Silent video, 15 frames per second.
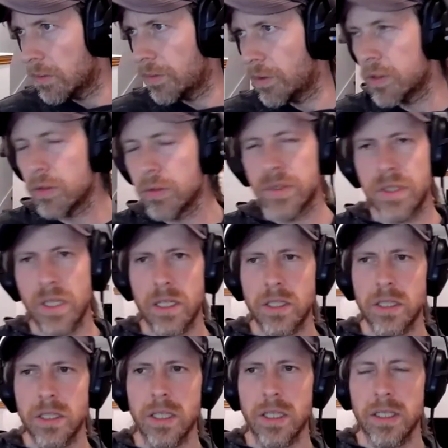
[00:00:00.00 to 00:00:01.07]
Virtual
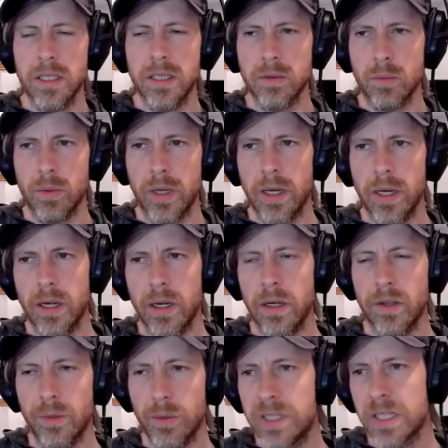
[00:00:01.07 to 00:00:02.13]
staging is where
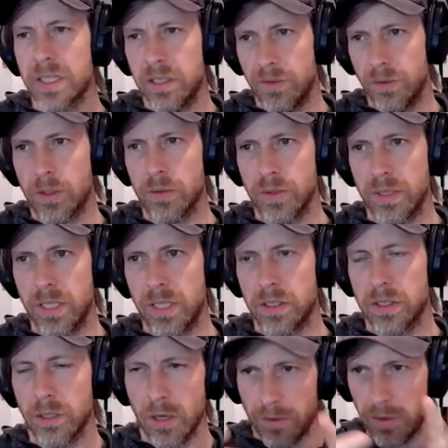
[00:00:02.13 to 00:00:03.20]
360 virtual staging,
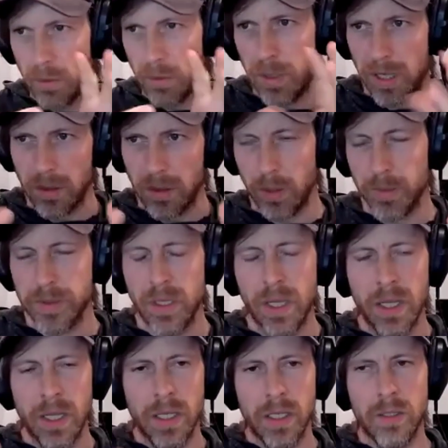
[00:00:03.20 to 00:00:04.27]
sorry, for the panoramas.
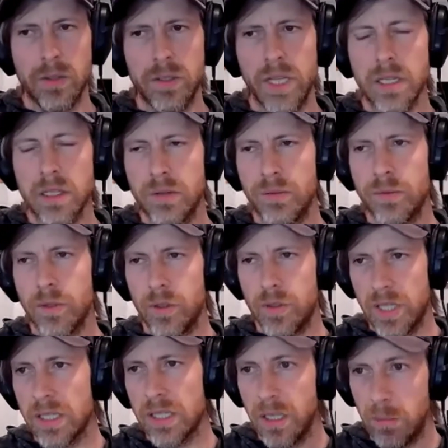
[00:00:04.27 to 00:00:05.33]
You take
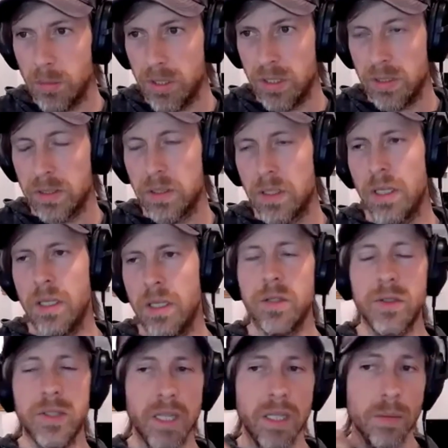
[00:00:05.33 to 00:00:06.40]
the images,
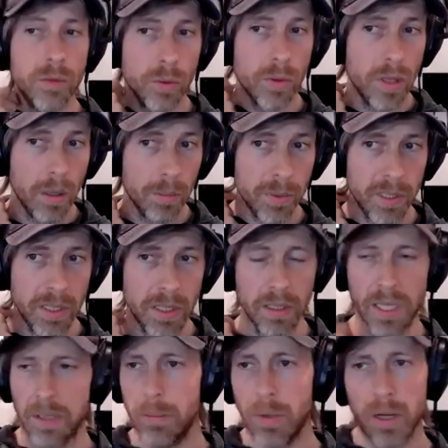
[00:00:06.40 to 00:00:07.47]
you send them to a company
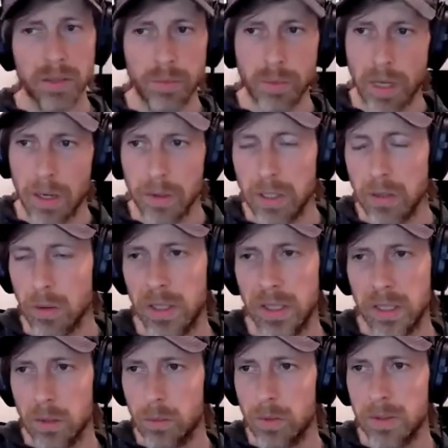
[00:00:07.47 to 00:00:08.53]
like Box Brownie or
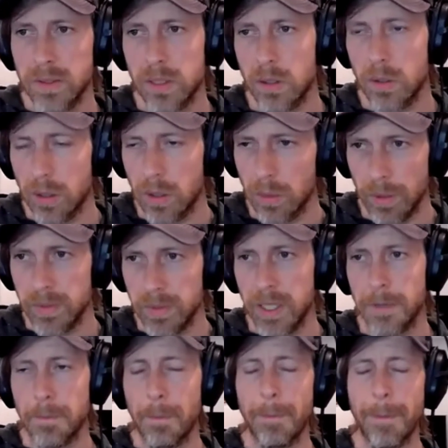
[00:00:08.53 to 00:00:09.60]
any of the ones that are on our
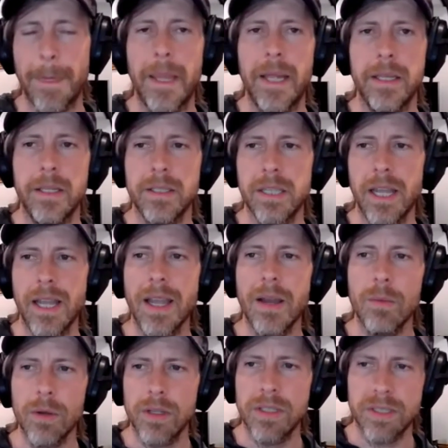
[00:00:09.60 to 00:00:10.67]
website, and you say, hey, I
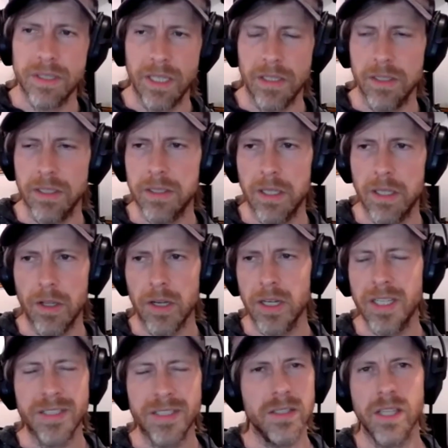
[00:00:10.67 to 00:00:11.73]
want you to stage this. And
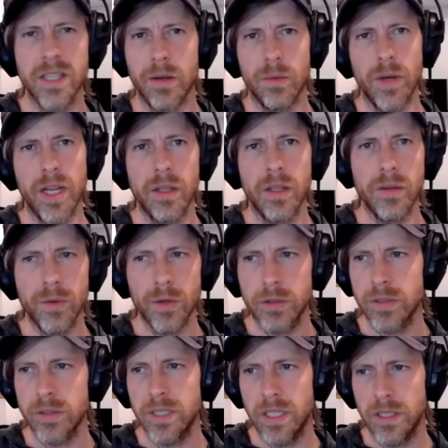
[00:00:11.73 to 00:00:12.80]
it's just like regular
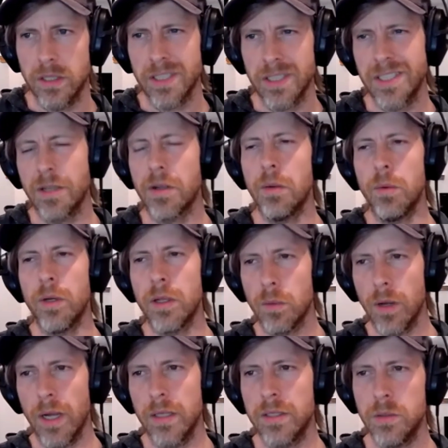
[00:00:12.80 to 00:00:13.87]
virtual staging. They're gonna say, okay, what do you
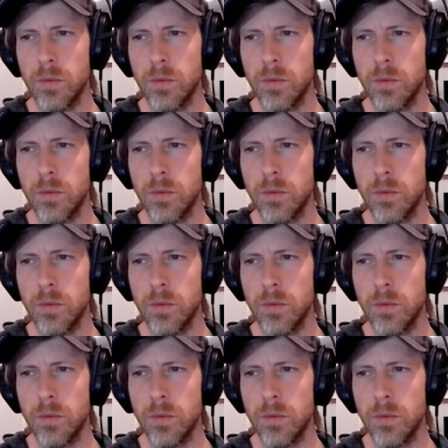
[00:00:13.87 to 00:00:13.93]
want?